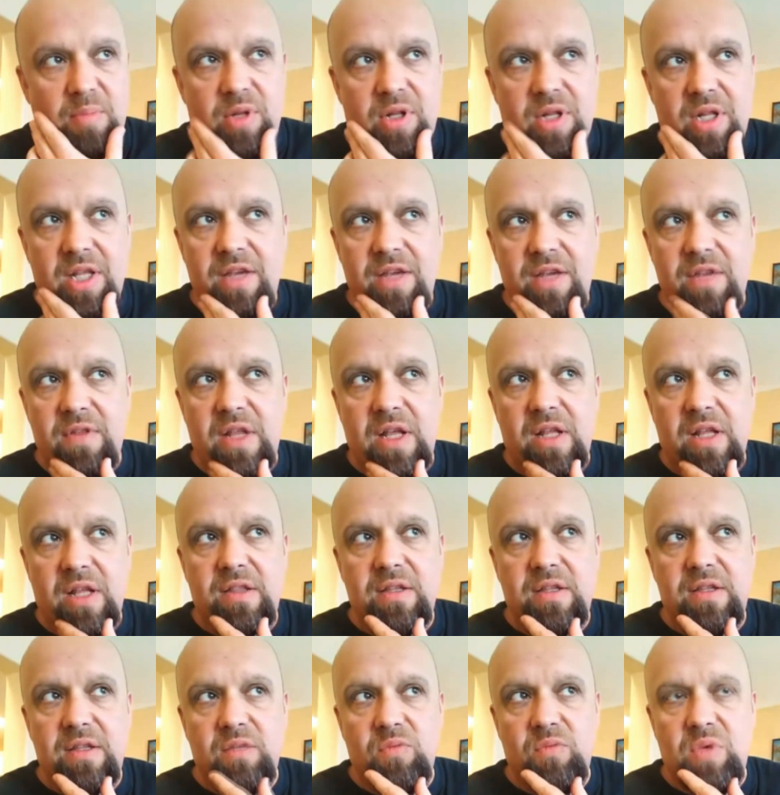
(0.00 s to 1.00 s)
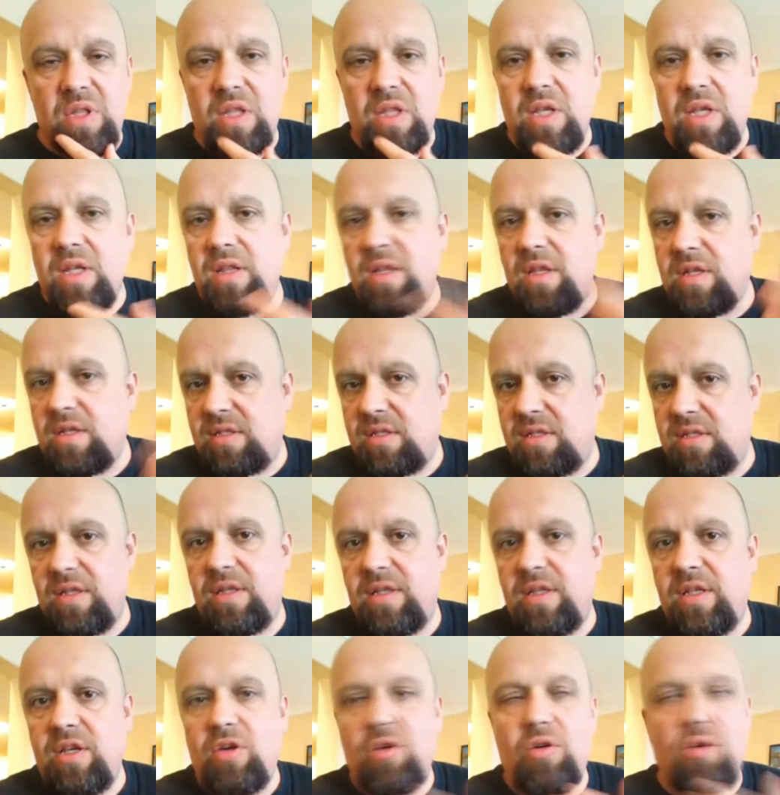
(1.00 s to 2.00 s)
I believe that within the
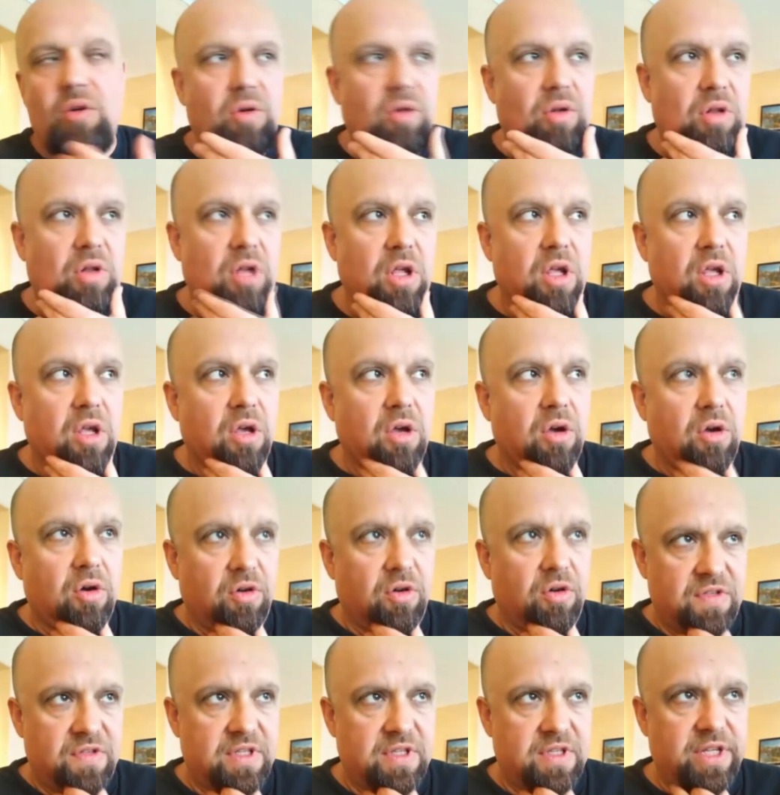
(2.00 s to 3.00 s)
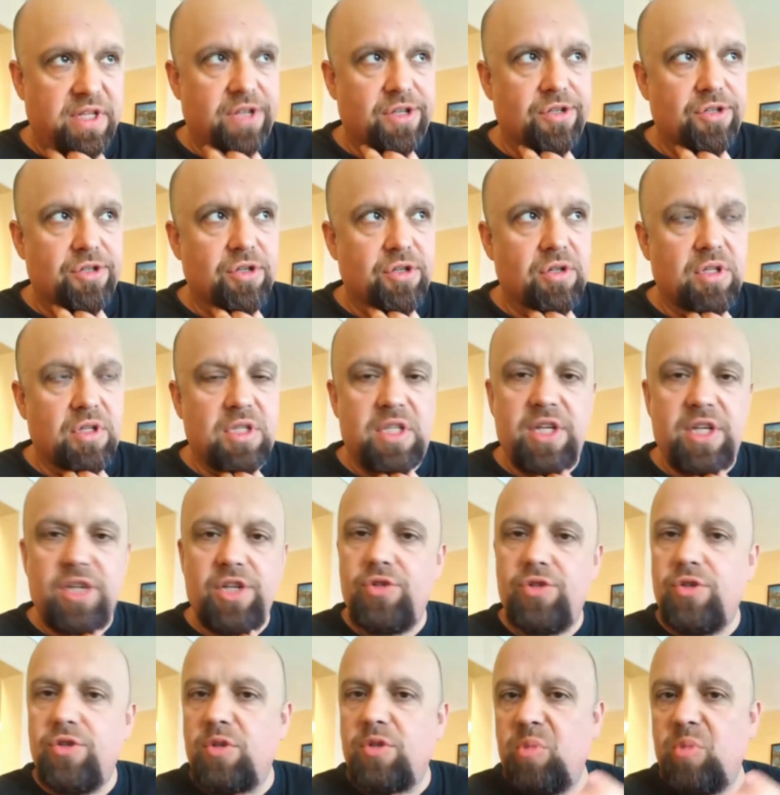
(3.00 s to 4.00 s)
City Hall, St. John's,
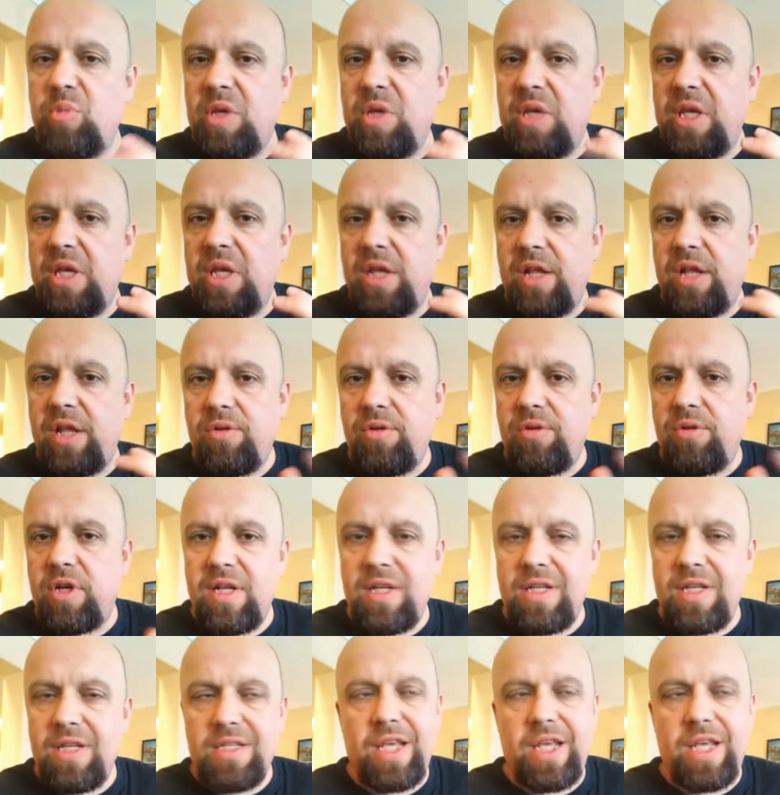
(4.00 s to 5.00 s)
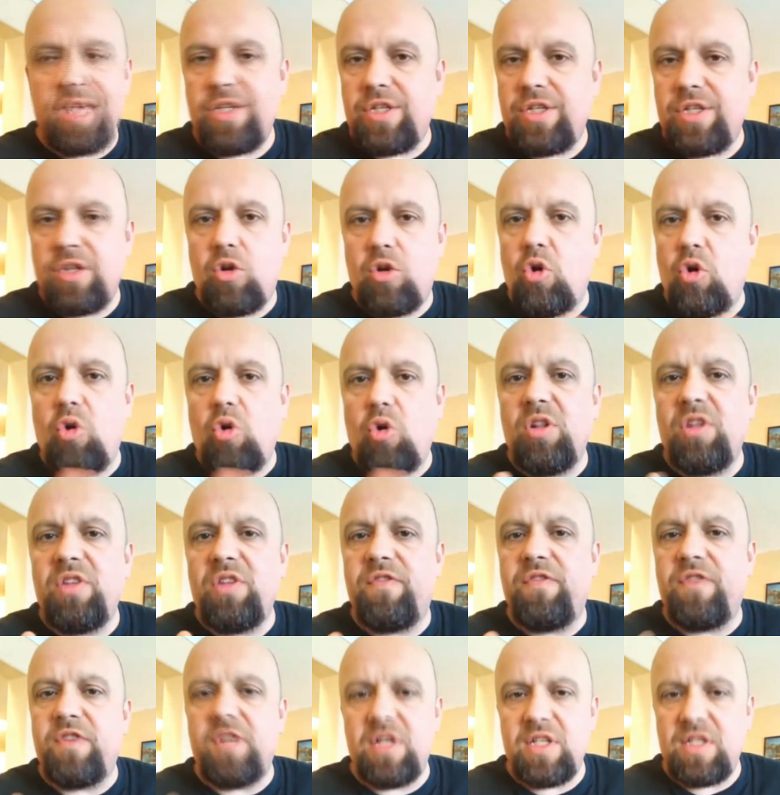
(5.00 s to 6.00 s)
there should be an organization
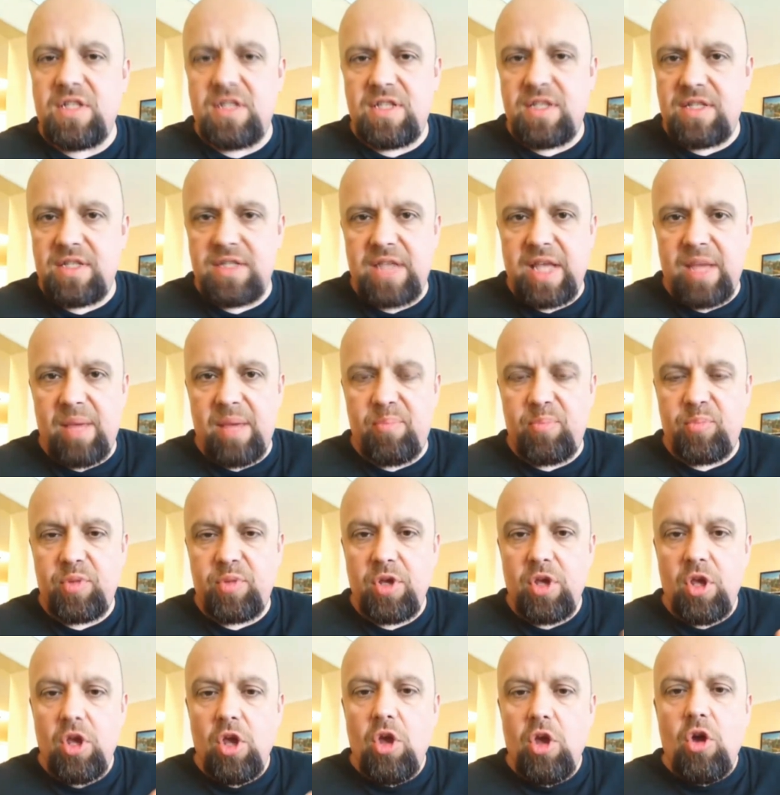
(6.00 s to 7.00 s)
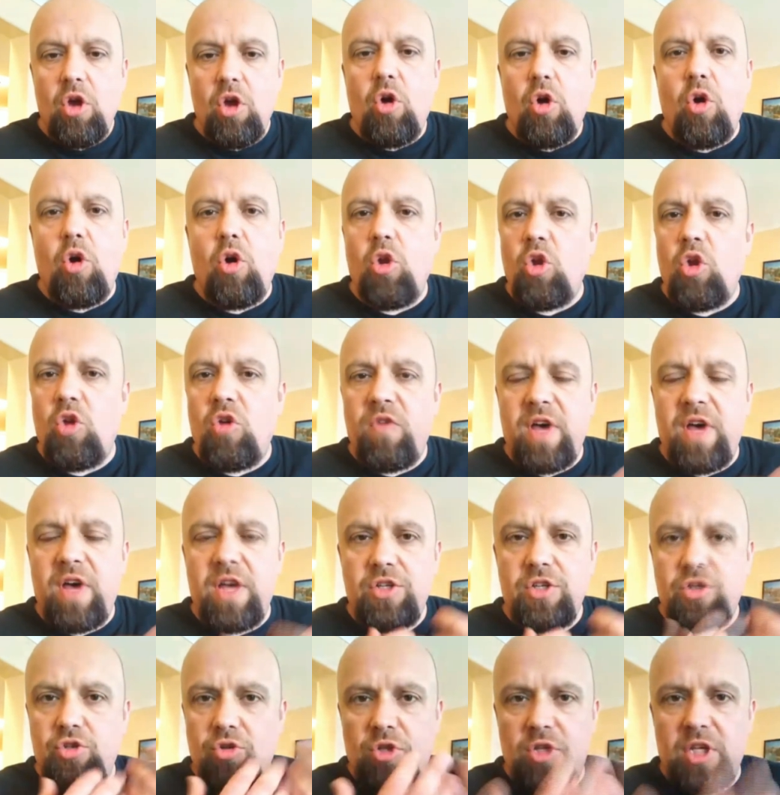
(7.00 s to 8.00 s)
called First Step. All of
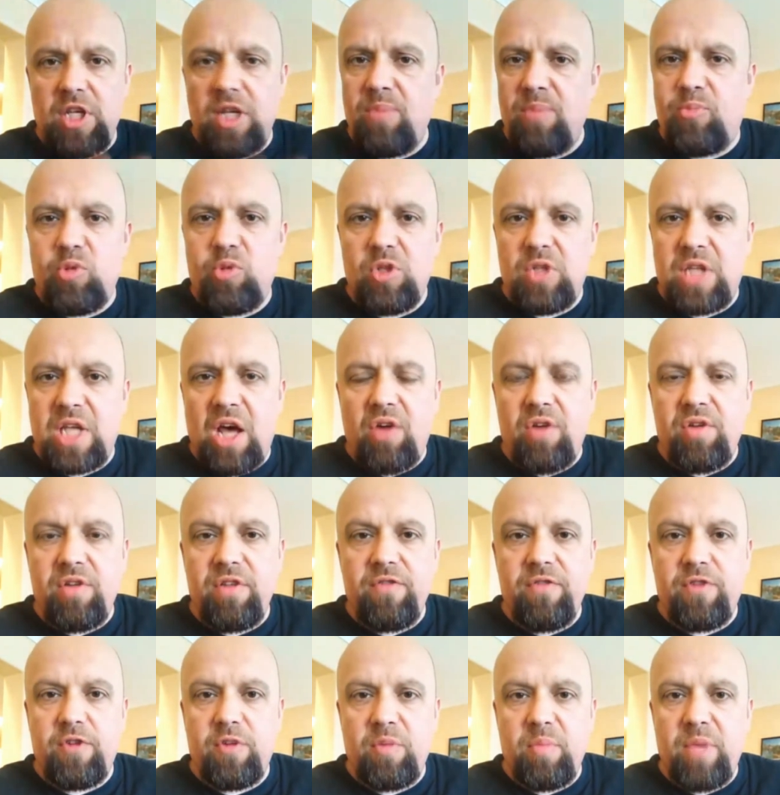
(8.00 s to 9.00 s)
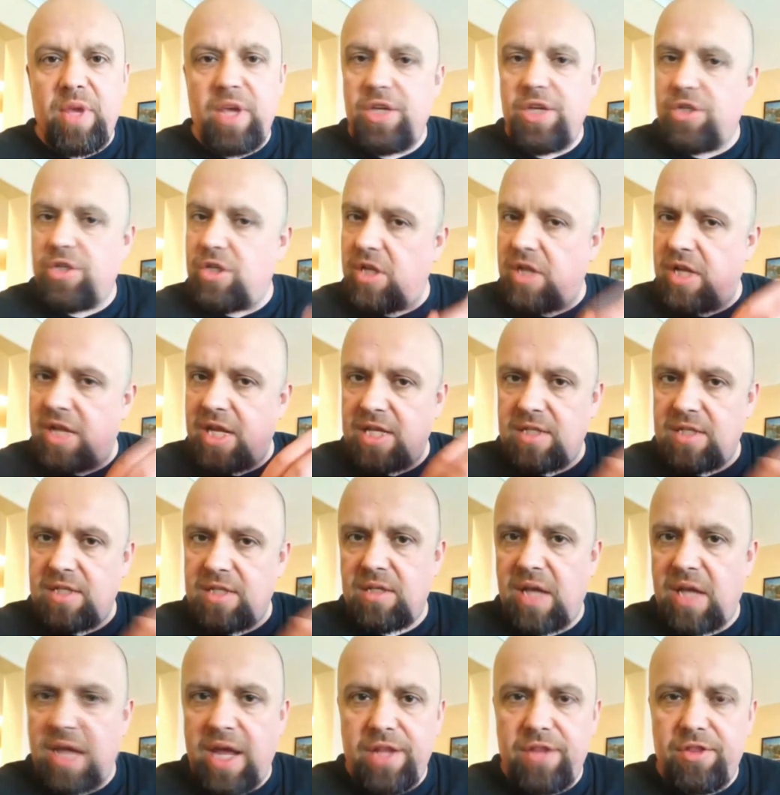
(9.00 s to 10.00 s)
us should input our information
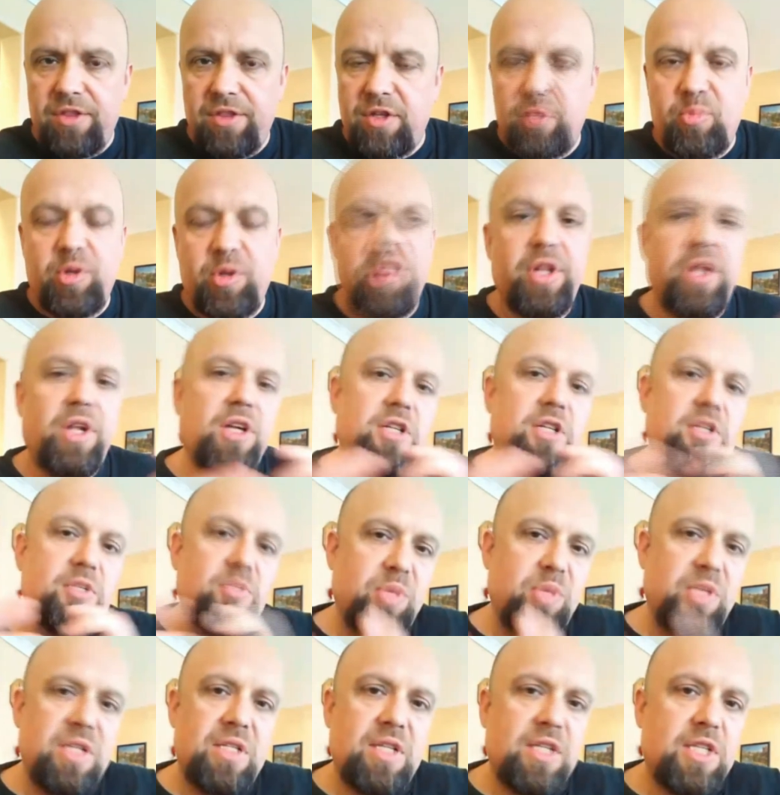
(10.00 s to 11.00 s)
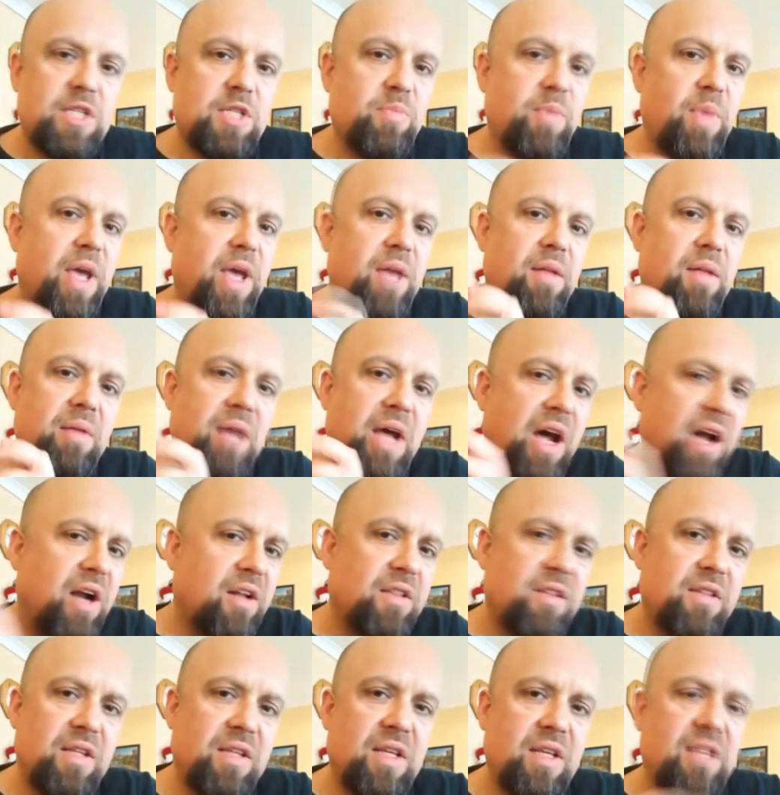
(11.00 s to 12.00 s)
as entrepreneurs, businessmen,
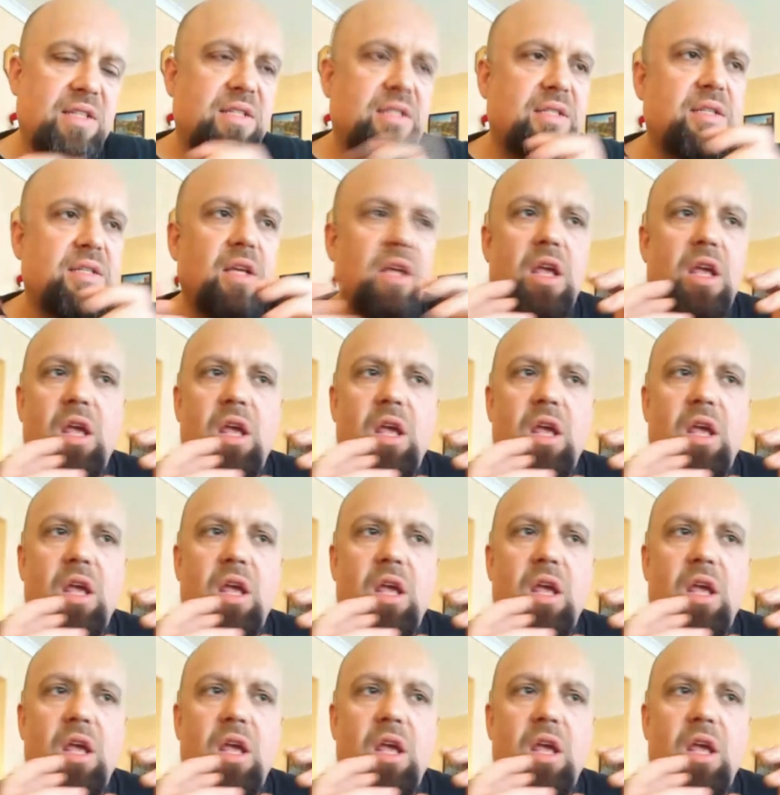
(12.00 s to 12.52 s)
artists,